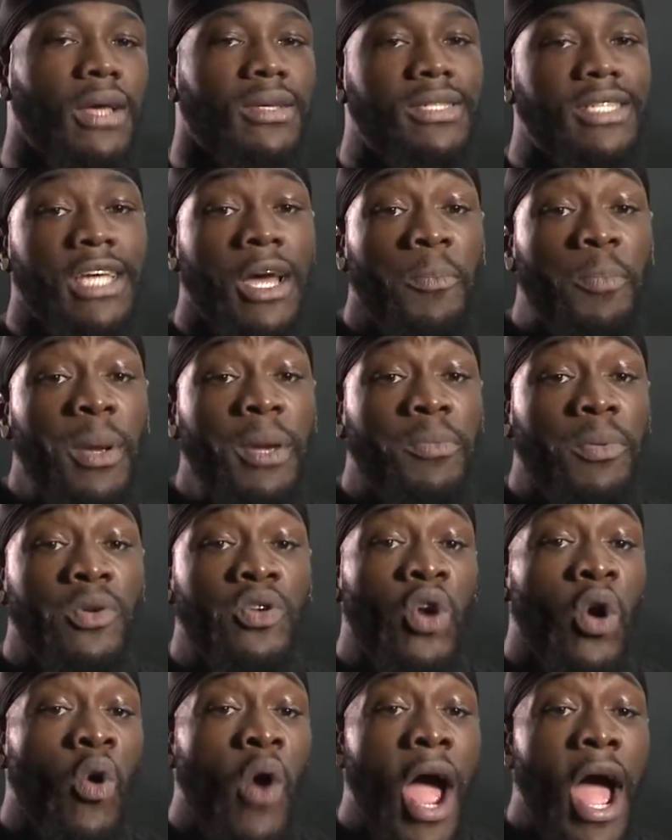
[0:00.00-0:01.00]
Some people
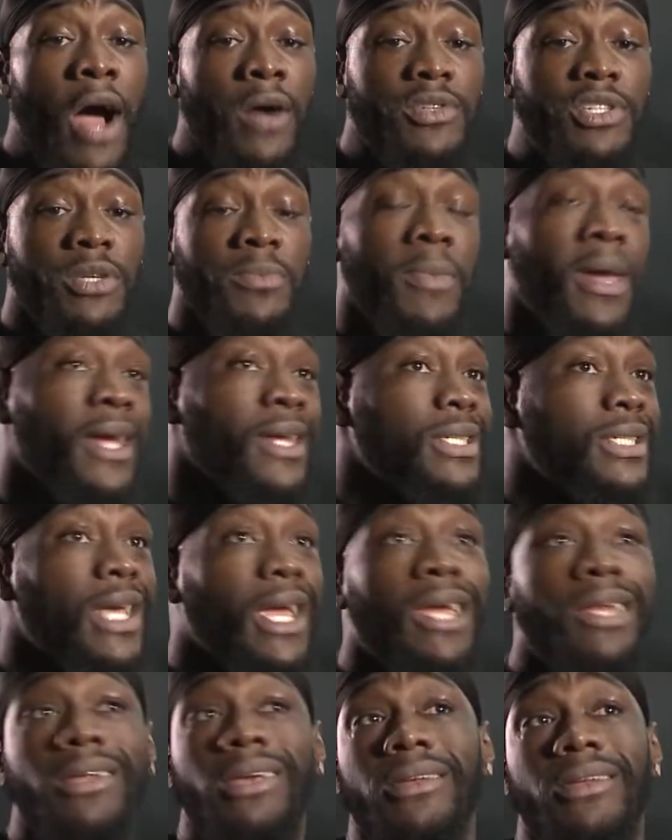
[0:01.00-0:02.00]
know how to
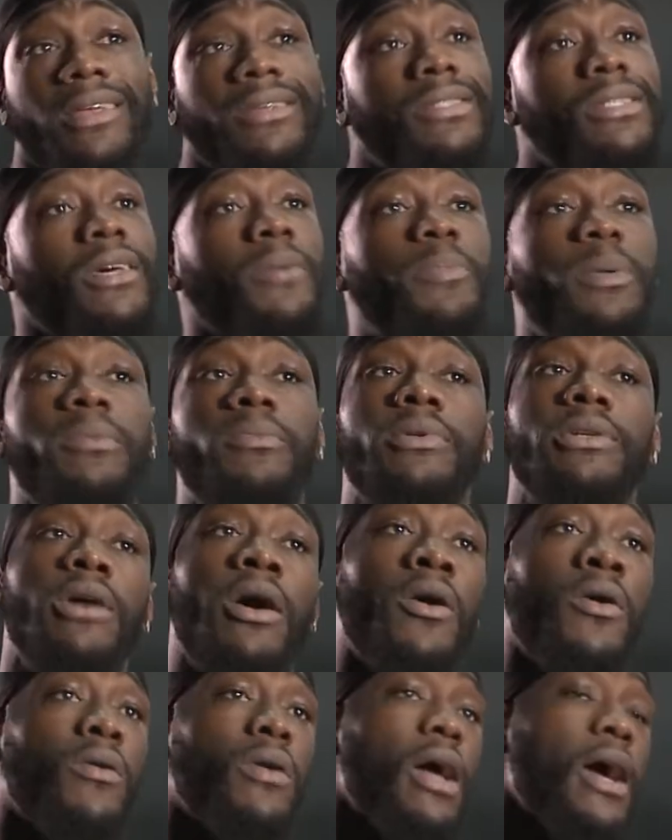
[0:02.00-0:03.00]
maintain it, and some people
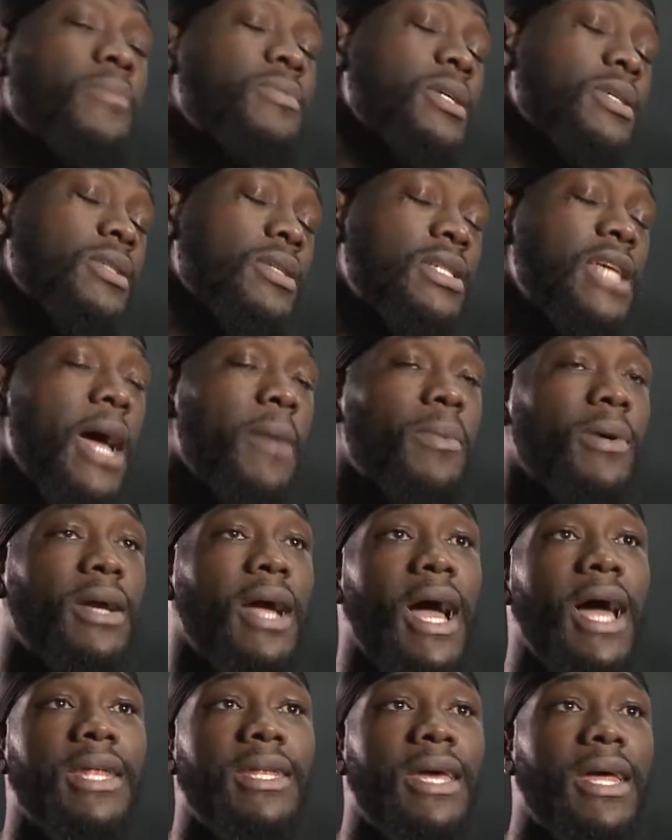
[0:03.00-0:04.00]
don't. I'm just the type of
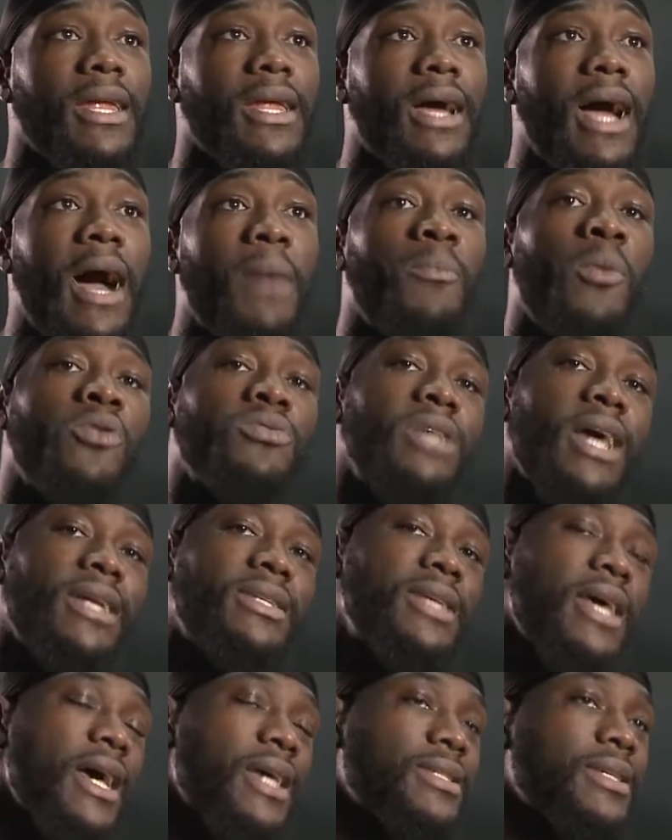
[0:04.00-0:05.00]
guy that I
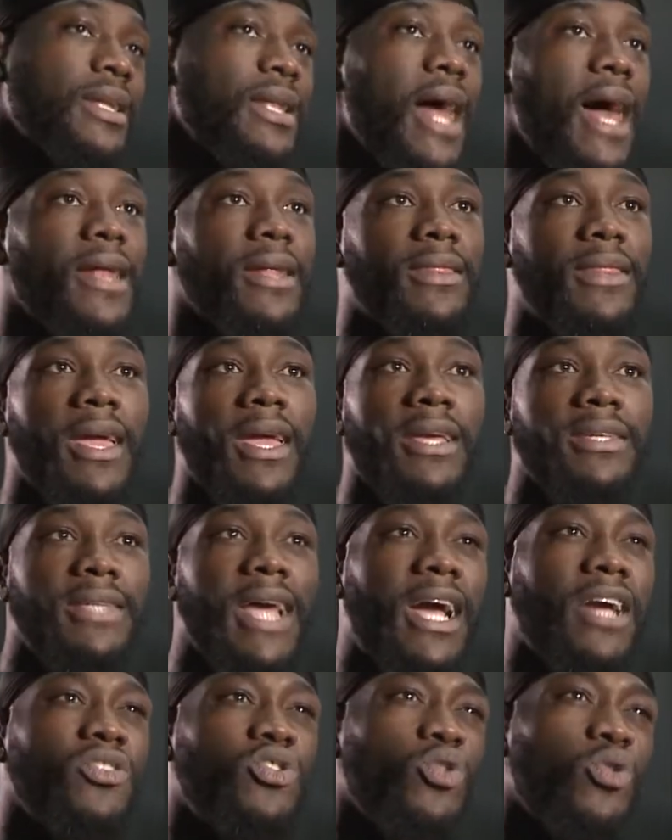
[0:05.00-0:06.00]
multitask a lot of things.
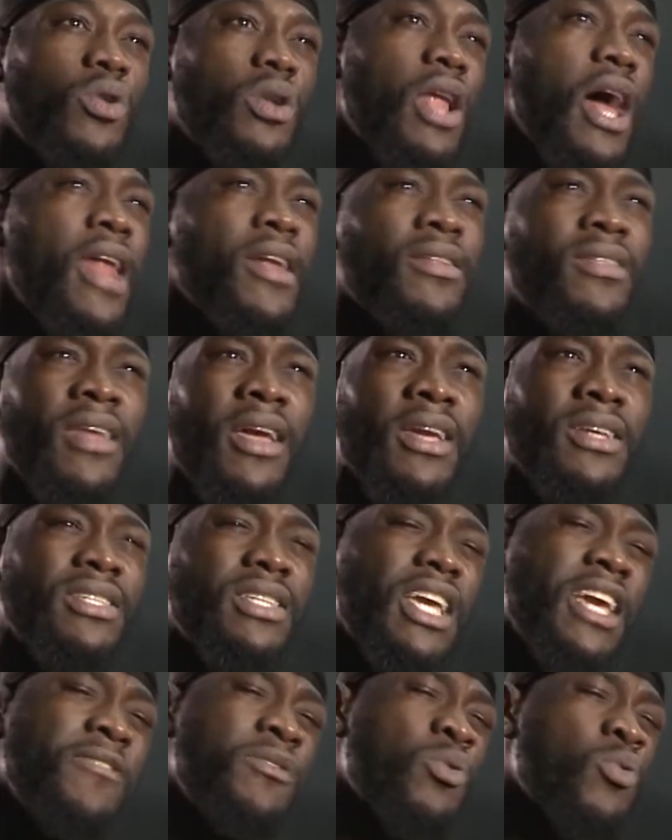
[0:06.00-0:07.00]
I can do a lot of
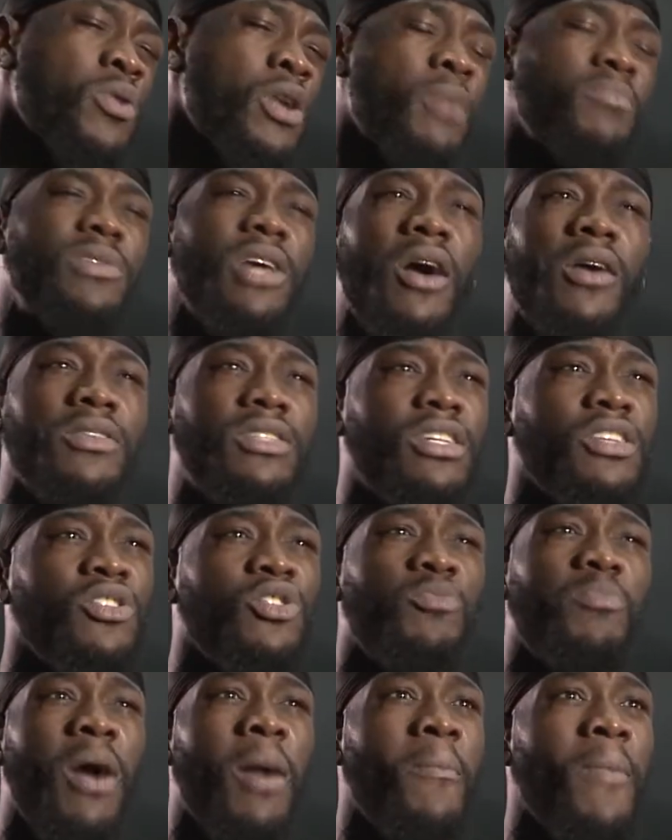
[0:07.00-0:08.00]
things. Even when I'm talking to
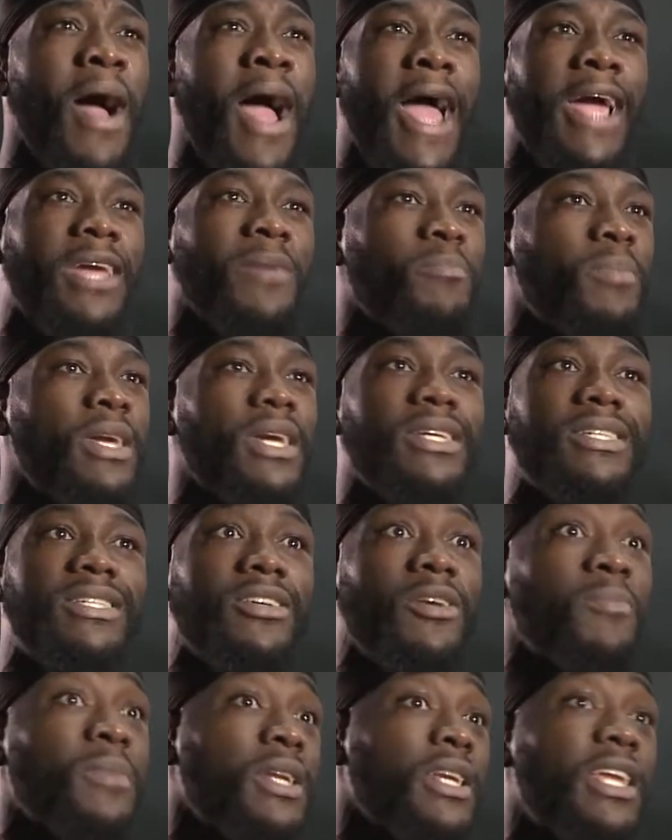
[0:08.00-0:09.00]
you, my mind can be in
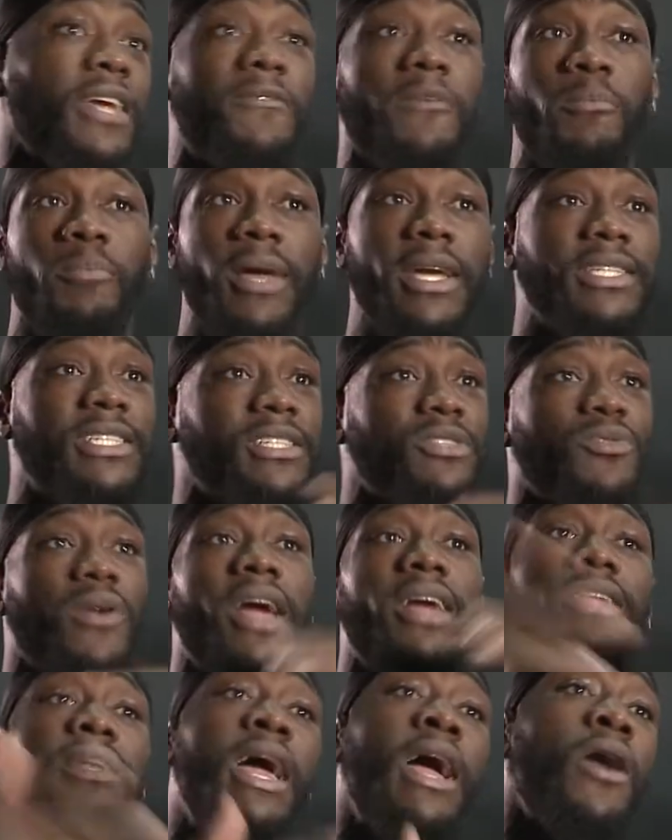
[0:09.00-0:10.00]
so many different places
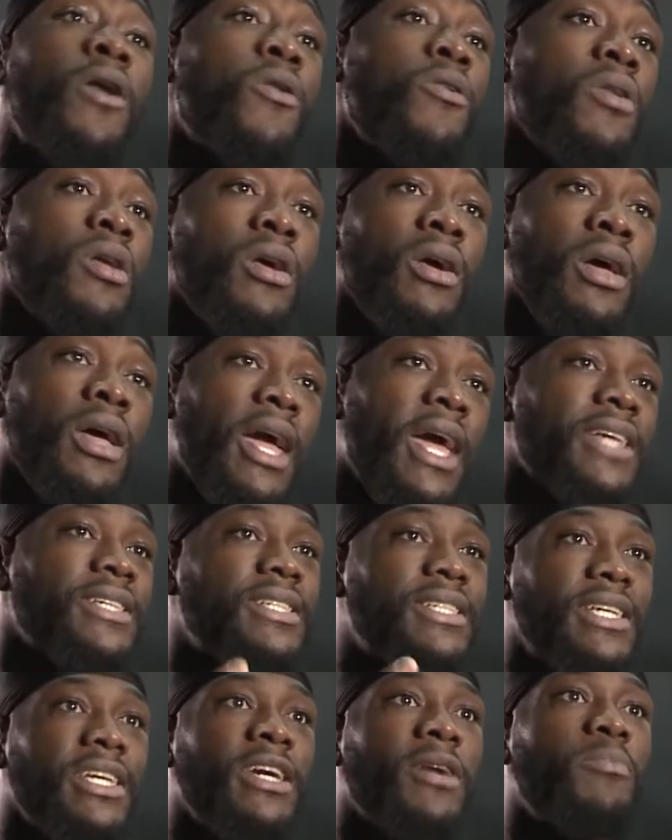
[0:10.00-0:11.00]
right now and
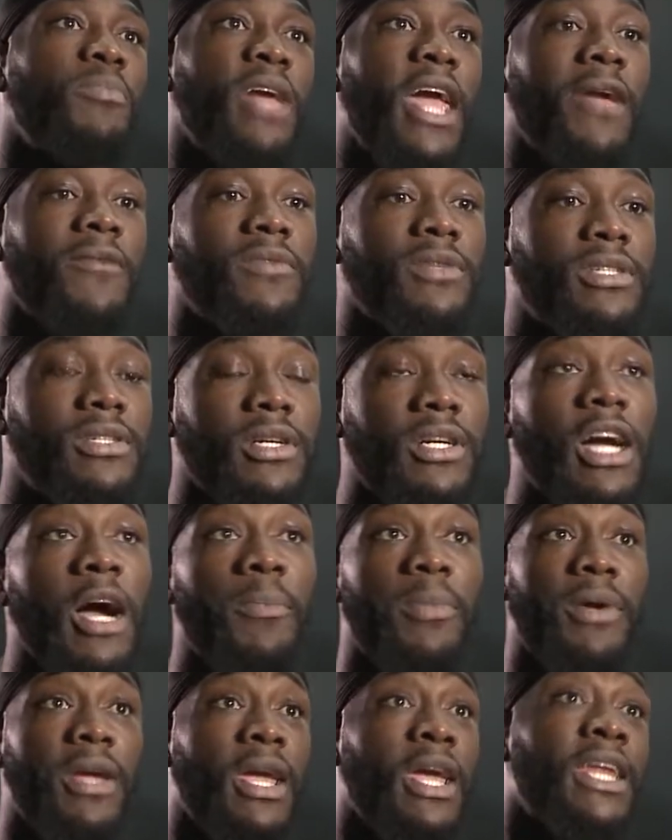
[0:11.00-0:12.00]
still be able to
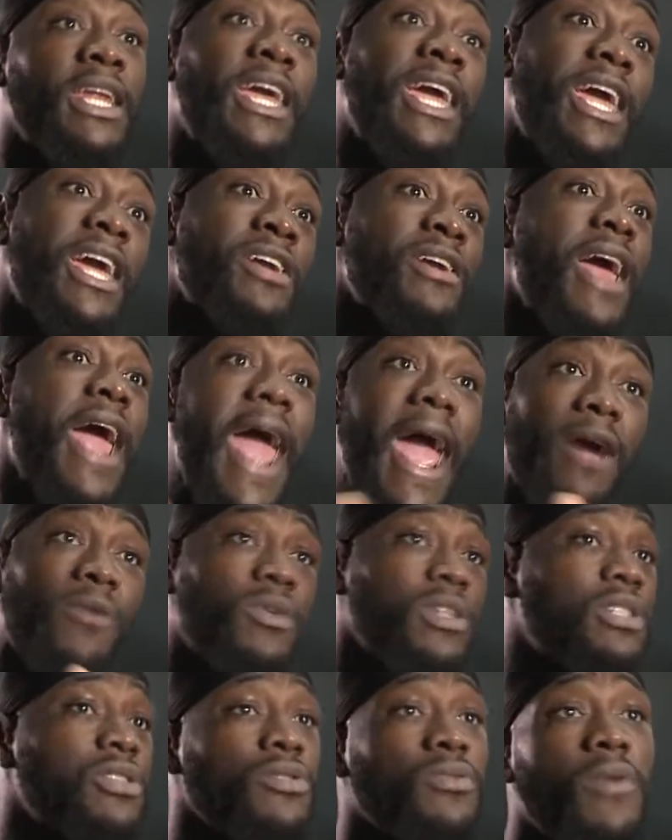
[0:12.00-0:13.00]
comprehend and interact
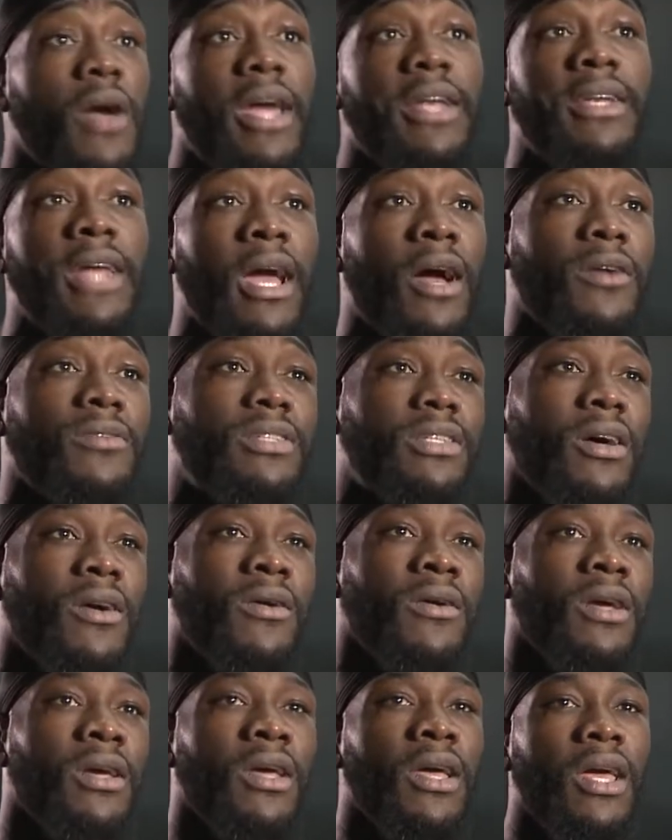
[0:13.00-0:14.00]
with you right now.
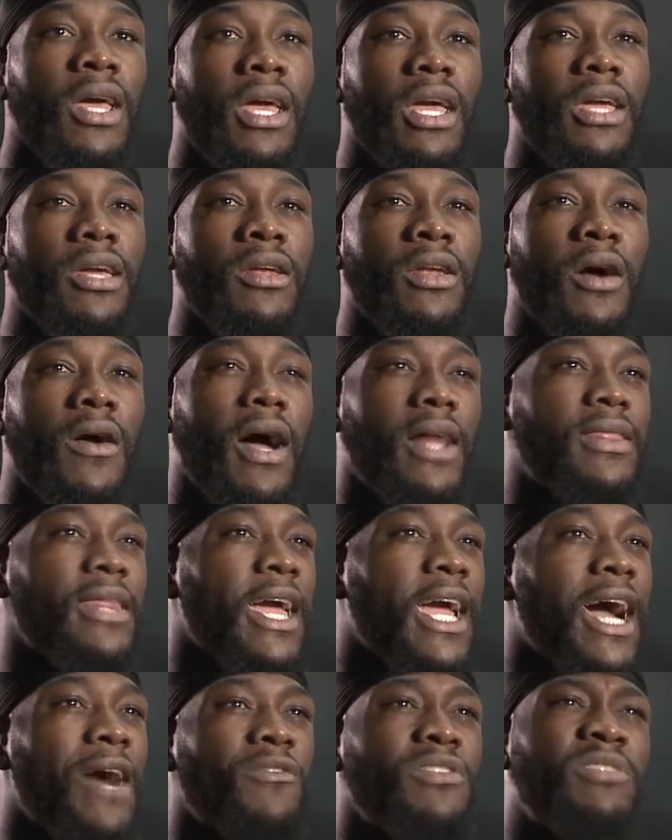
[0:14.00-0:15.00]
So, you know, I
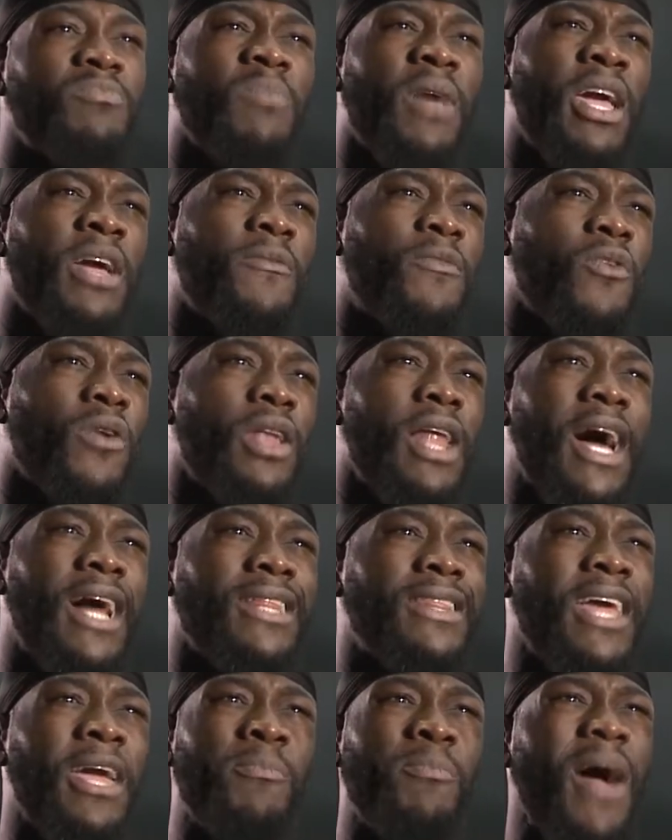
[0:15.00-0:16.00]
think I was made for a
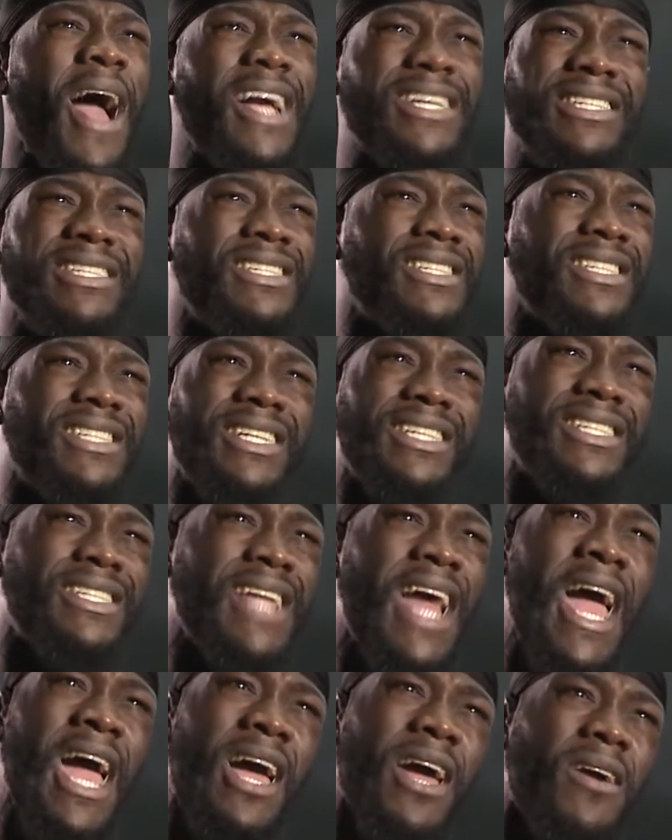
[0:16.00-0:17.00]
lot of things. Boxing is just
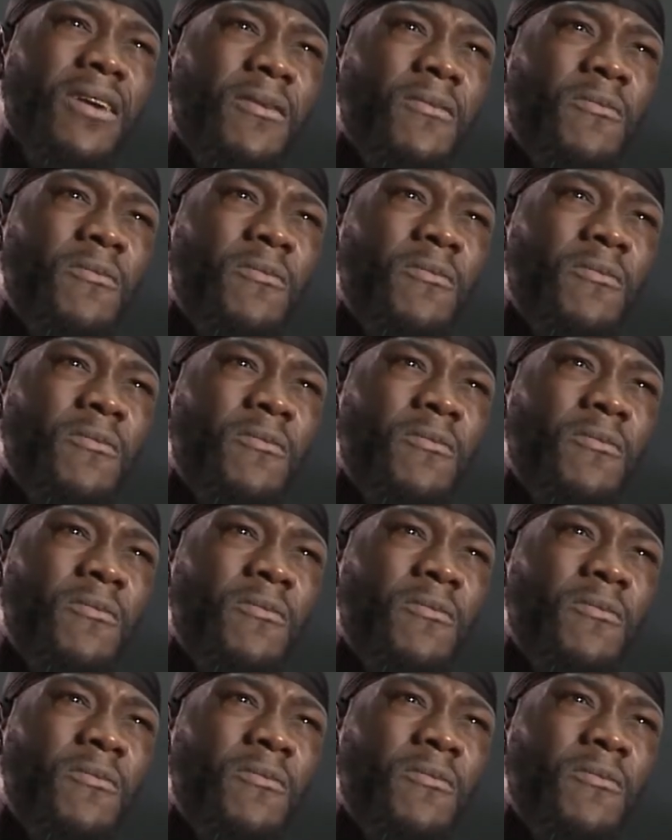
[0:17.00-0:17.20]
not